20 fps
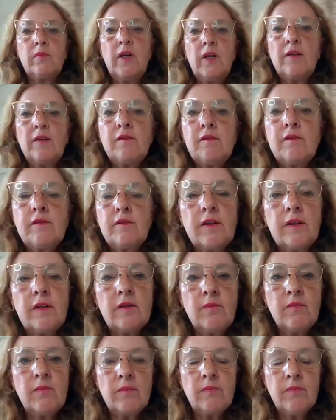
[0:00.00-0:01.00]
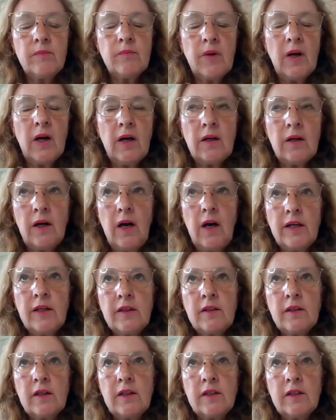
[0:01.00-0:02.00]
Yes,
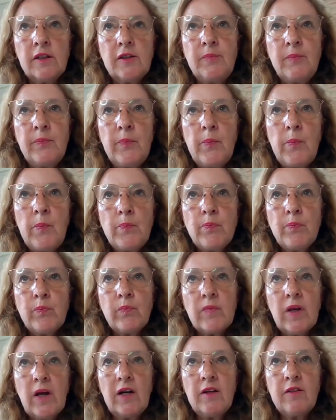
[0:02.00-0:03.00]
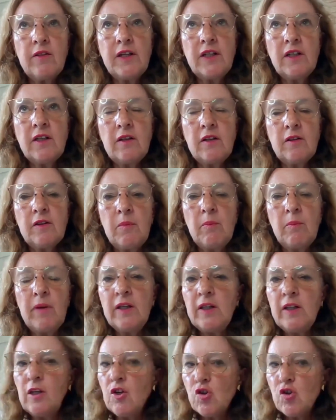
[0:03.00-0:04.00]
Hein, I think the
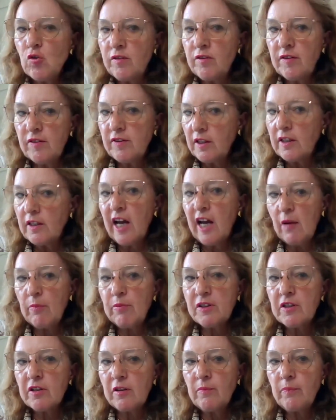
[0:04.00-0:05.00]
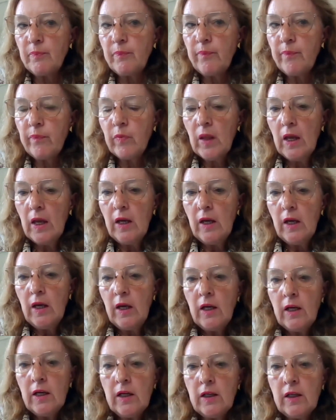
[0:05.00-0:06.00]
main issue is still capital.
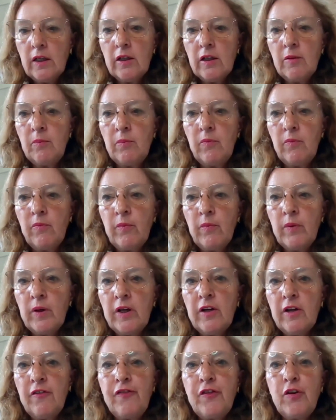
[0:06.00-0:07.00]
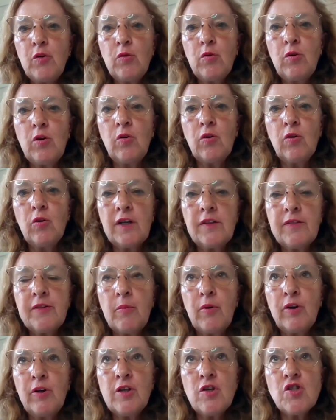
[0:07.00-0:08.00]
If you look at
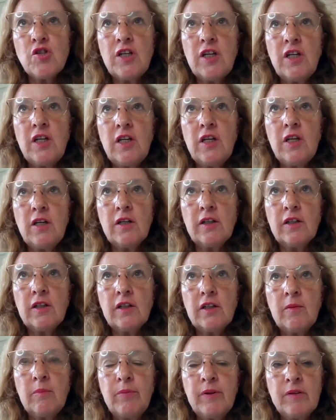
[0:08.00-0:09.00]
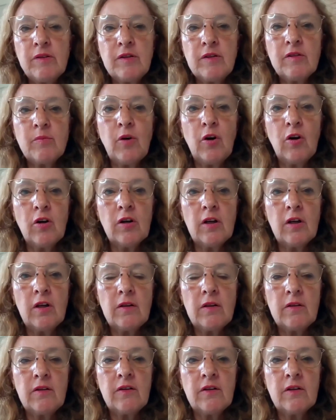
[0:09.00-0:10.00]
the Bonergy business
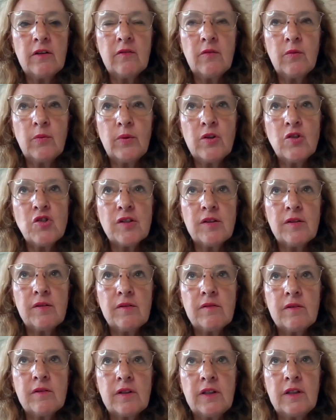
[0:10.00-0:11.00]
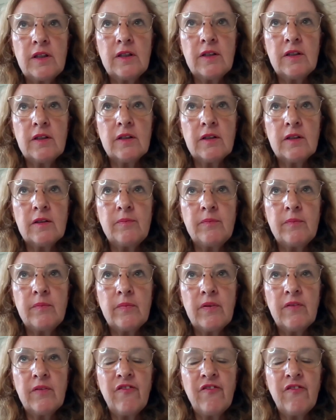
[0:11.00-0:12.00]
model, which is
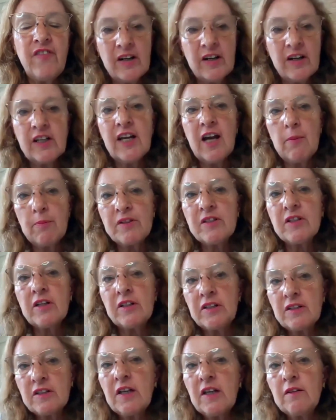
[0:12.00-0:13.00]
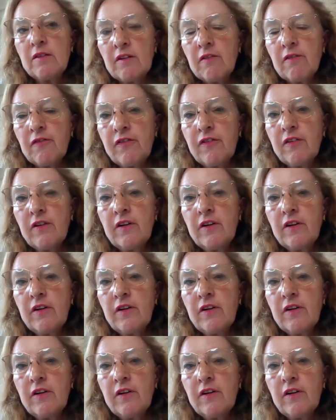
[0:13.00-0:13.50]
very capital intensive,